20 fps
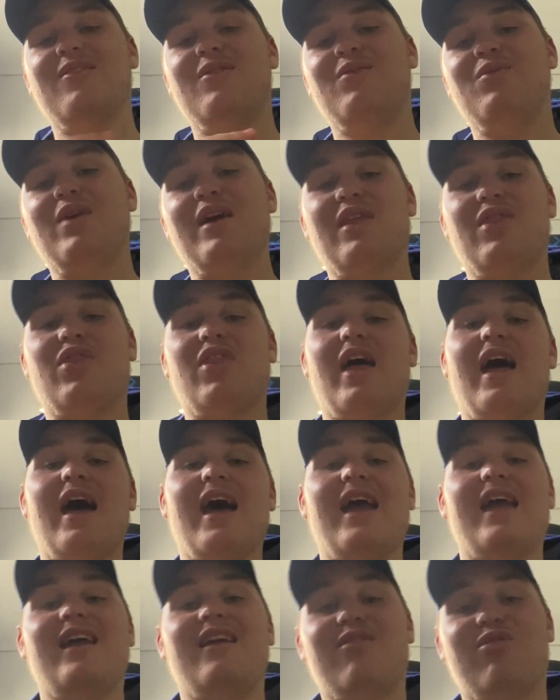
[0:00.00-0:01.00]
with
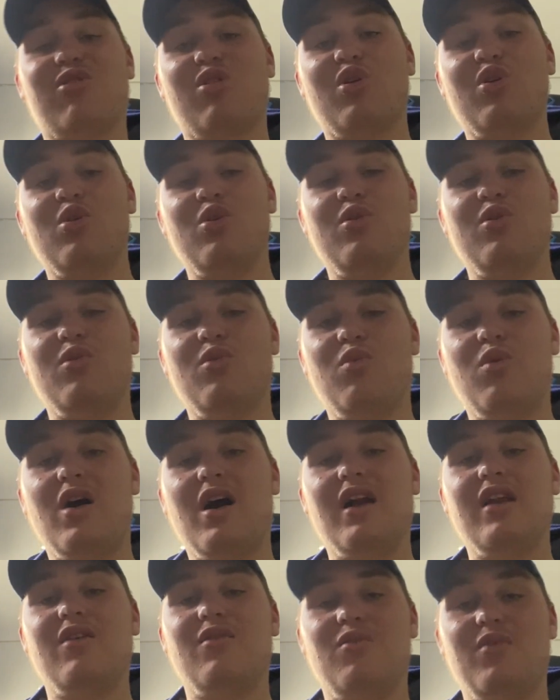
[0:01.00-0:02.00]
a
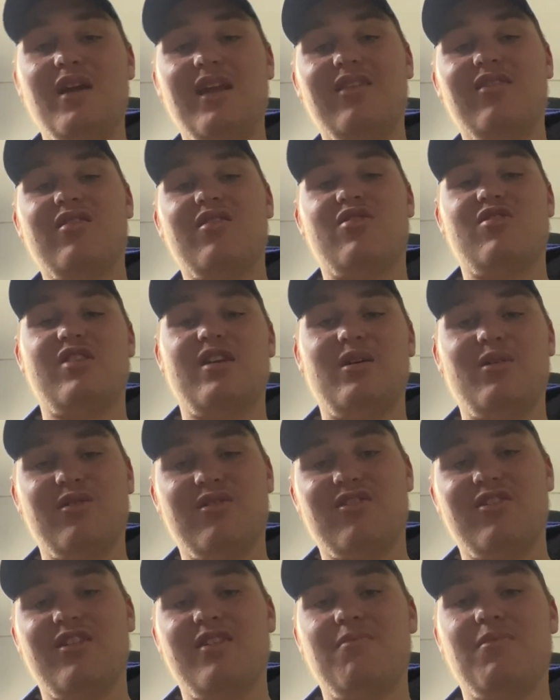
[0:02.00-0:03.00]
2-1 win to
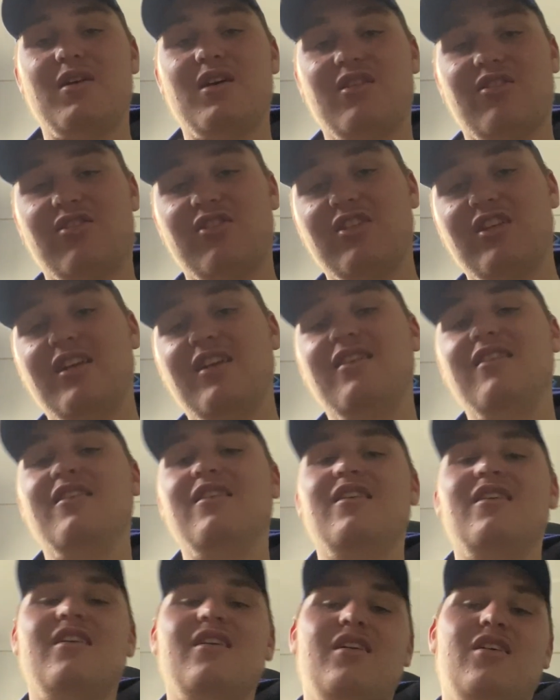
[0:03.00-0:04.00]
Chelsea, personally.
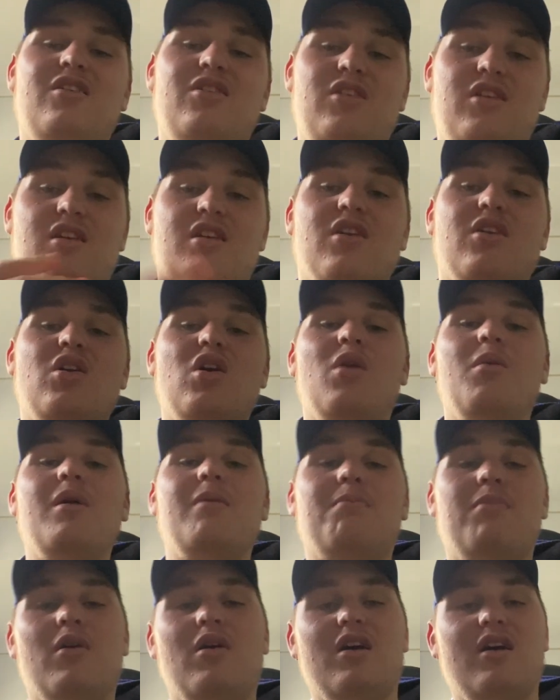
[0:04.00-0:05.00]
You can call me
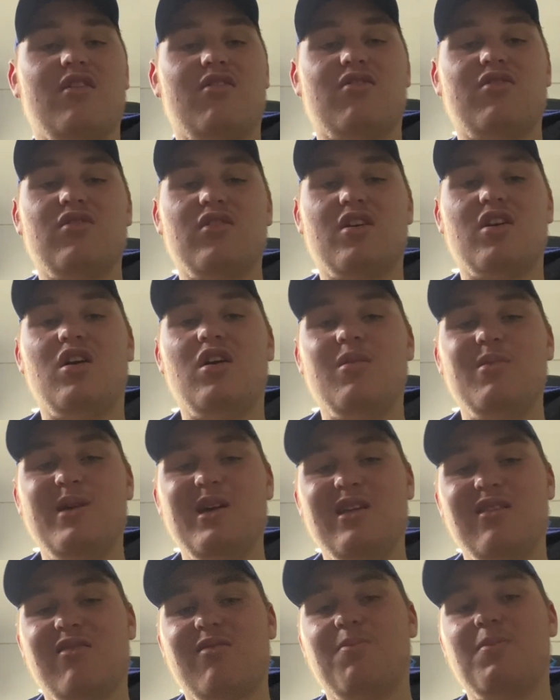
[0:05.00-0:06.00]
biased in the
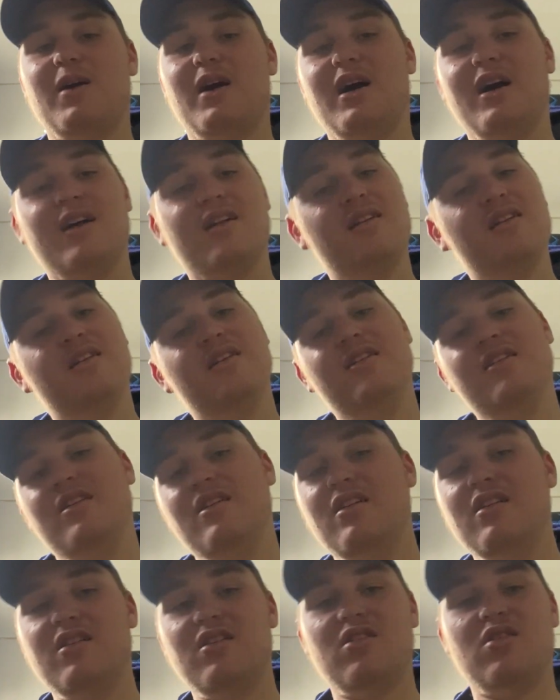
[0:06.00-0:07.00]
comments, but
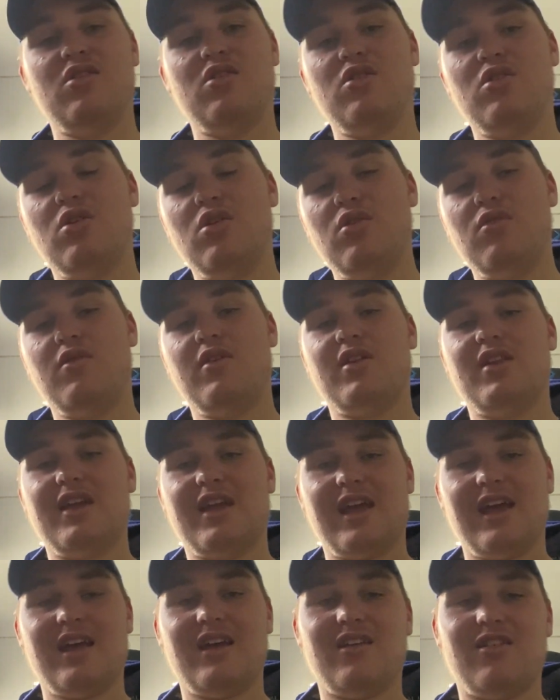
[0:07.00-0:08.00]
who really
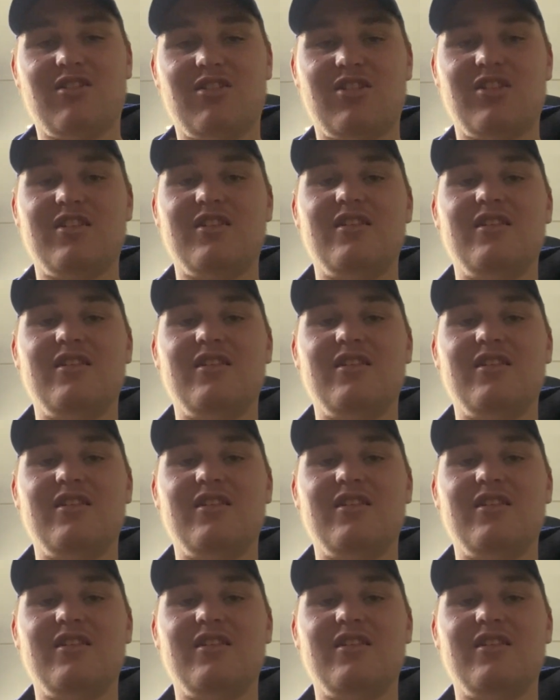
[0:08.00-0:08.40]
cares?